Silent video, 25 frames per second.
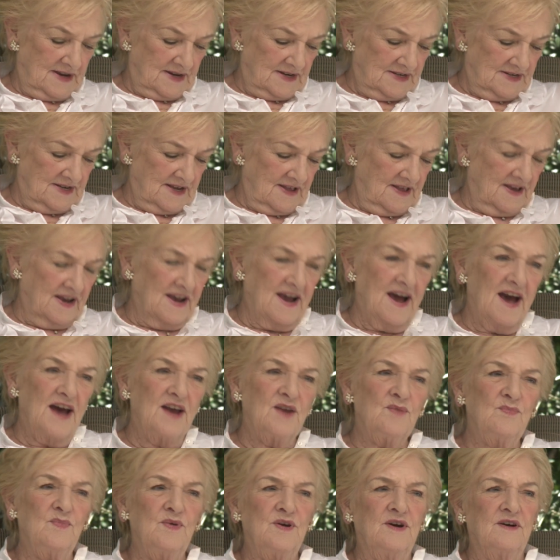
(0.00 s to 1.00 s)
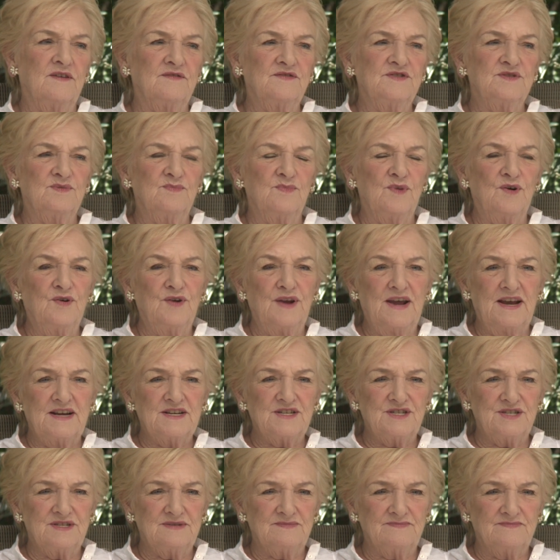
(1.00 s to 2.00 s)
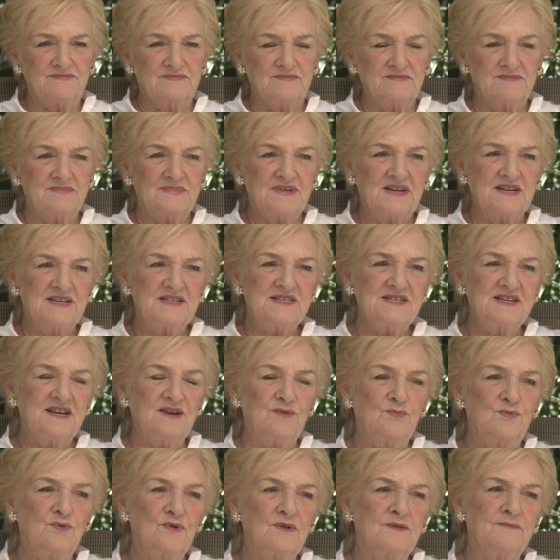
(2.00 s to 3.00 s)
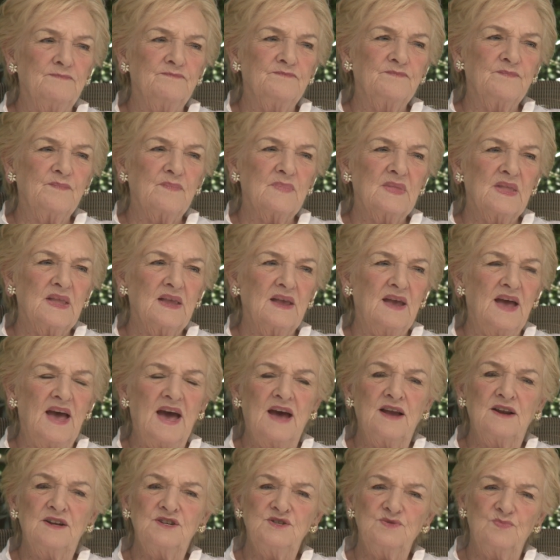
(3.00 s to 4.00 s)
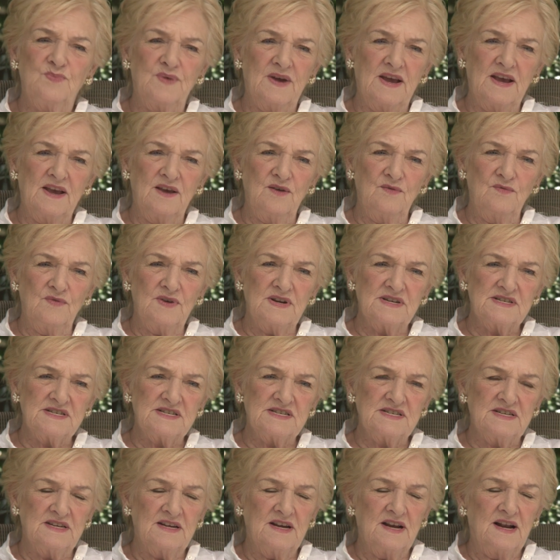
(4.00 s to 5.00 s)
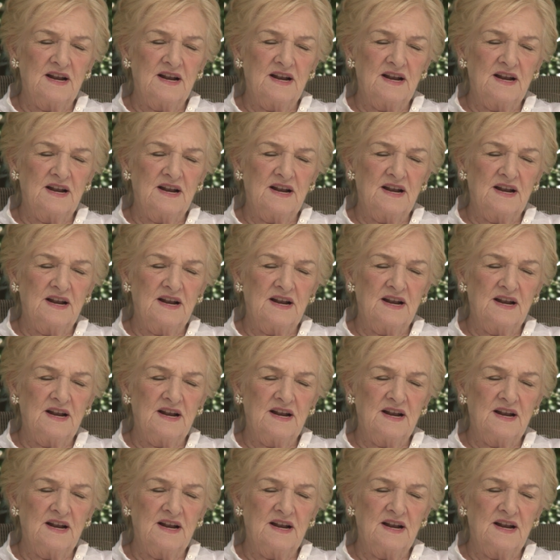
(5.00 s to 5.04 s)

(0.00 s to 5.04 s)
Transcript: So they carted me off to Monash, and they said, well, how did you break your wrist?